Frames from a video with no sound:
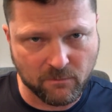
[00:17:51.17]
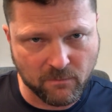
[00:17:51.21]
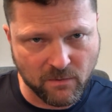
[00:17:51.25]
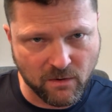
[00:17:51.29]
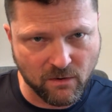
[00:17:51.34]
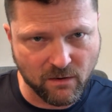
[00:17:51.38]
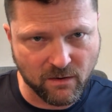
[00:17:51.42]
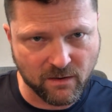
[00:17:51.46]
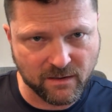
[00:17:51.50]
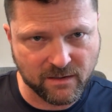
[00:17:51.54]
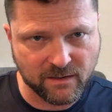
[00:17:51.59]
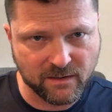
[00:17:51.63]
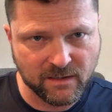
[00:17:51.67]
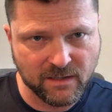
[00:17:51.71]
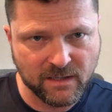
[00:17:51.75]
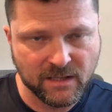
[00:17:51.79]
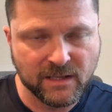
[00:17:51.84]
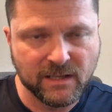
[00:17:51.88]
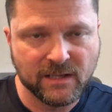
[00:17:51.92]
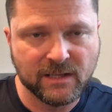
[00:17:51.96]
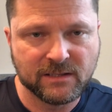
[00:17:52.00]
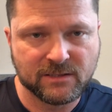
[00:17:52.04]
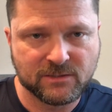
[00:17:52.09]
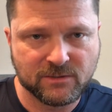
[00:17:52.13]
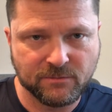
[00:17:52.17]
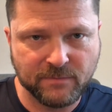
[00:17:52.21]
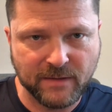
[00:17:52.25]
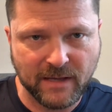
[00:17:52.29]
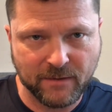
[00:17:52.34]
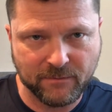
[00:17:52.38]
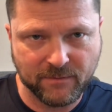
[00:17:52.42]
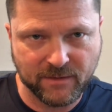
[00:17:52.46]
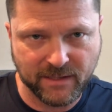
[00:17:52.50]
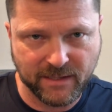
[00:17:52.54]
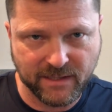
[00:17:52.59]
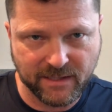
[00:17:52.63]
mark to be
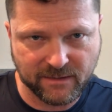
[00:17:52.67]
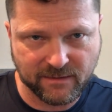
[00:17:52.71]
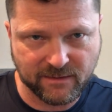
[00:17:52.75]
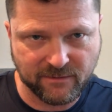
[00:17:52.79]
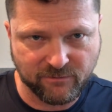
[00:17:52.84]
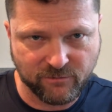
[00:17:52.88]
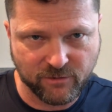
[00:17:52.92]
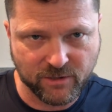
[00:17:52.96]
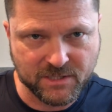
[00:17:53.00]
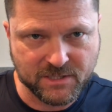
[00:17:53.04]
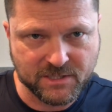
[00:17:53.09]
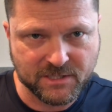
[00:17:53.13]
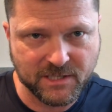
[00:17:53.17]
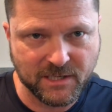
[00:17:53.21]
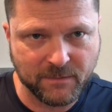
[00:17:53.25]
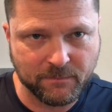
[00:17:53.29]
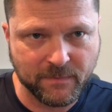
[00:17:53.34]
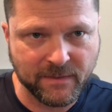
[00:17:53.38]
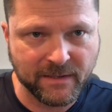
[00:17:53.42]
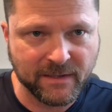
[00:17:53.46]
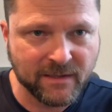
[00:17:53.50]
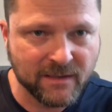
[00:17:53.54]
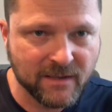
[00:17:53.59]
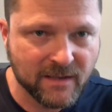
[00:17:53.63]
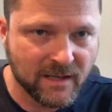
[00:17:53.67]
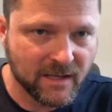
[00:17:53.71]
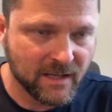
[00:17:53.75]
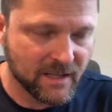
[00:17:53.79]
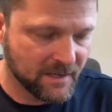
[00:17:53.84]
able to get the free shipping.